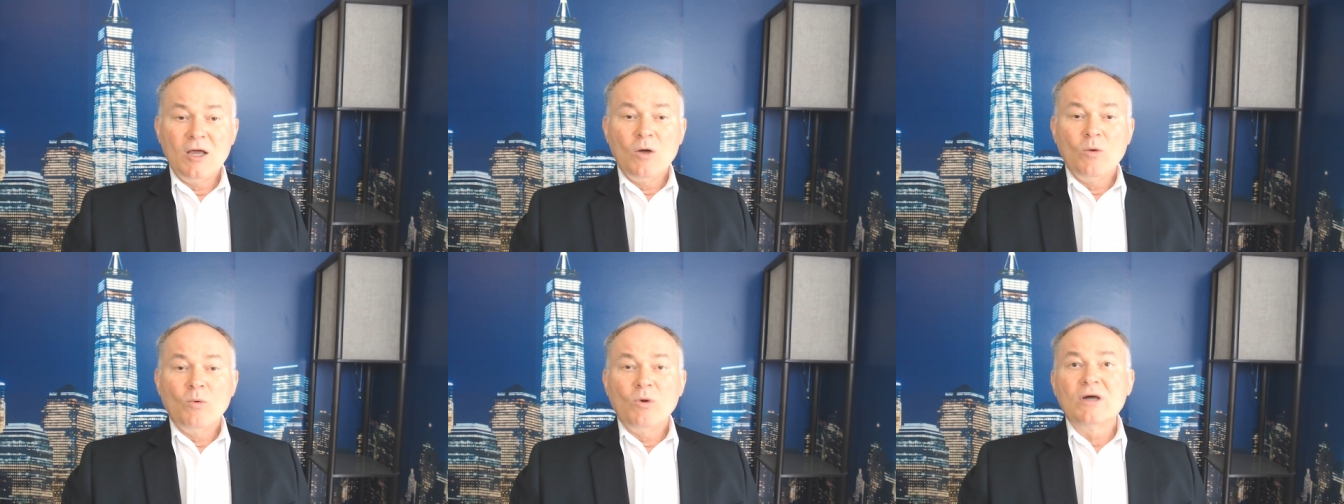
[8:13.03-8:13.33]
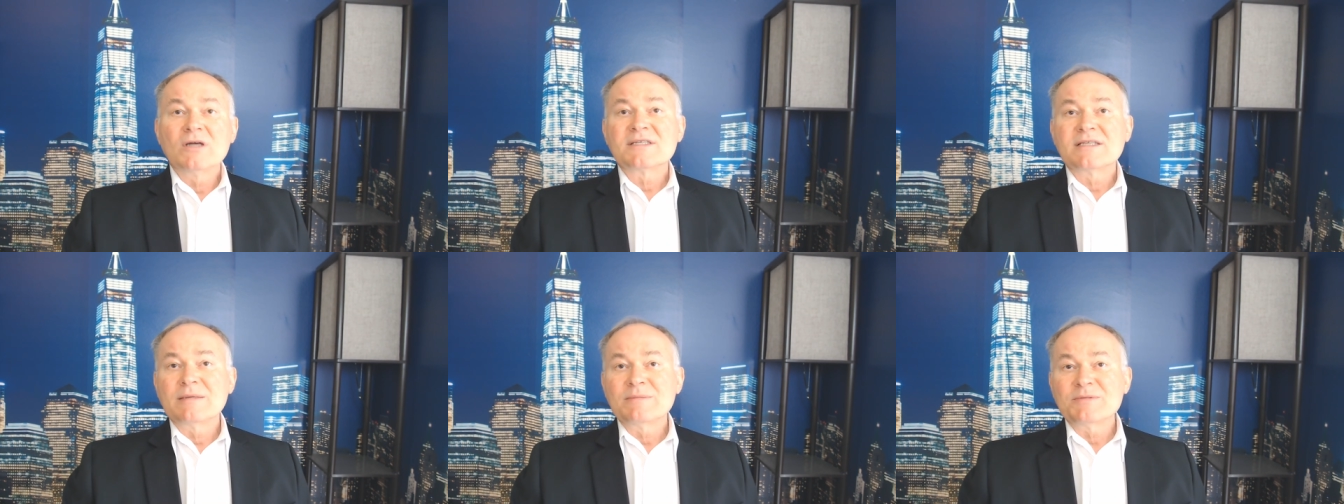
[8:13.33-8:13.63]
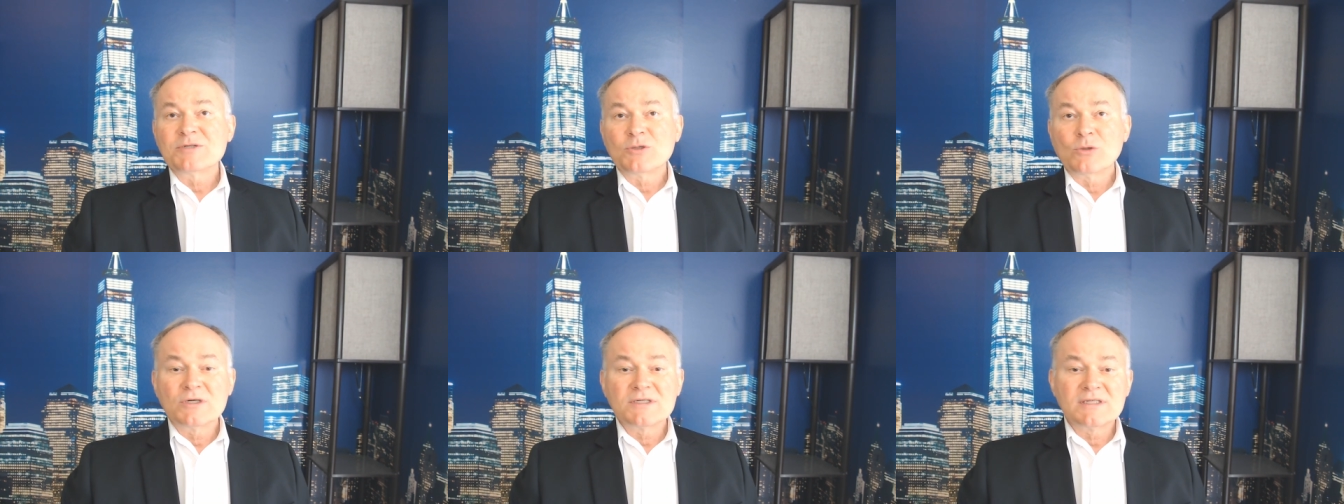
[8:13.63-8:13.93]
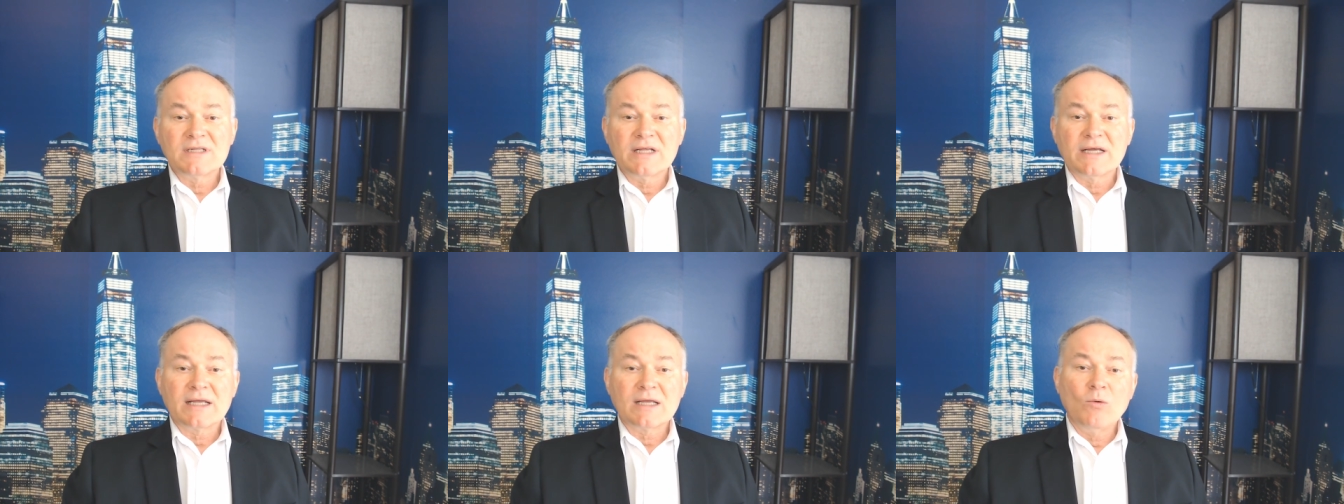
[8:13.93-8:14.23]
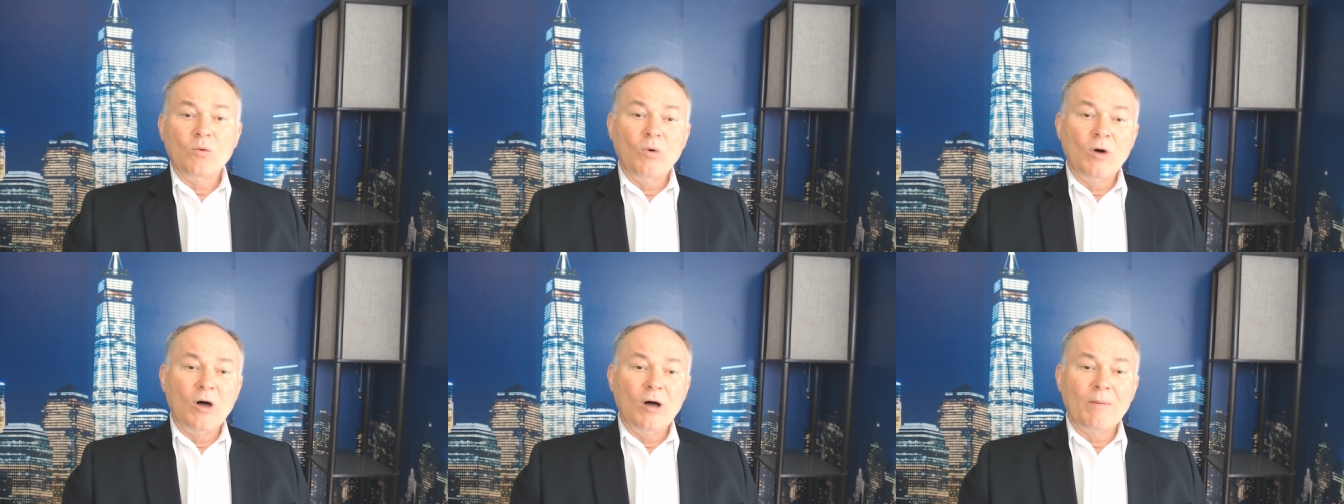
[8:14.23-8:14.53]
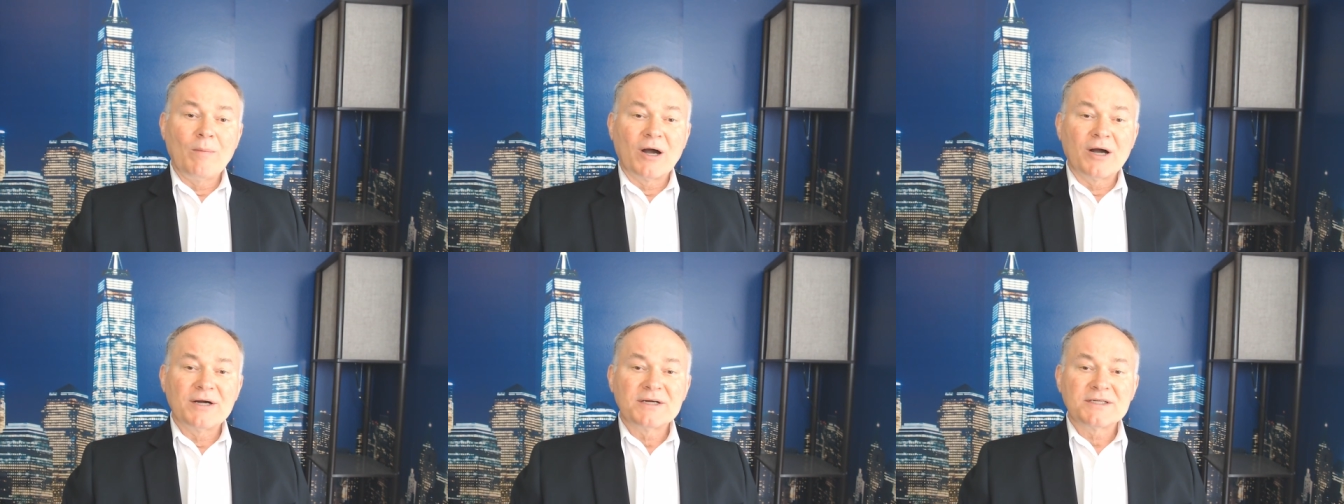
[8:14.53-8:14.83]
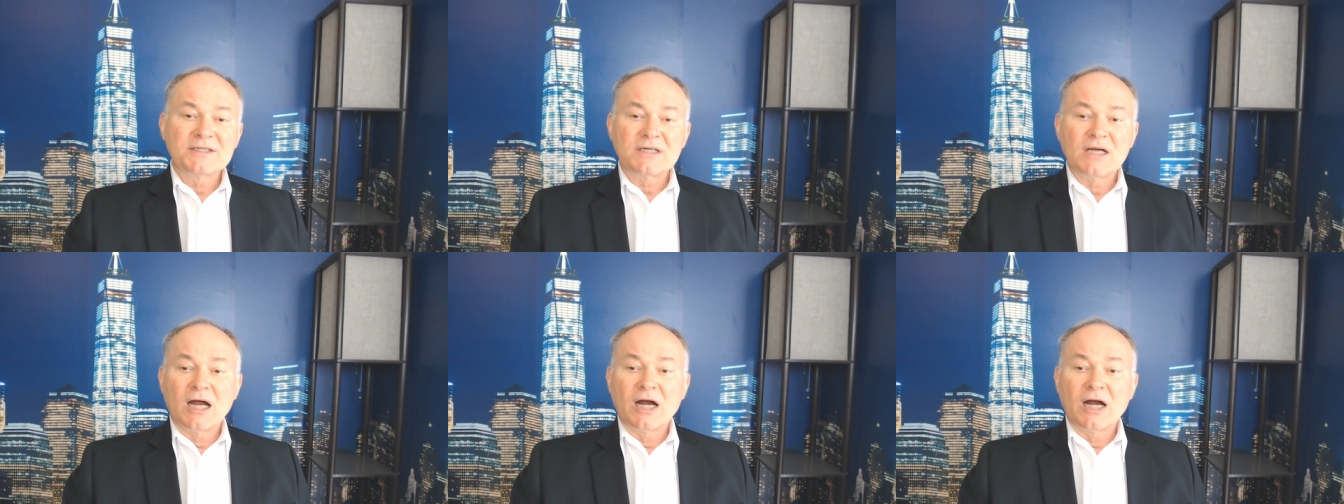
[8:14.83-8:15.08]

Well, some stores like Walmart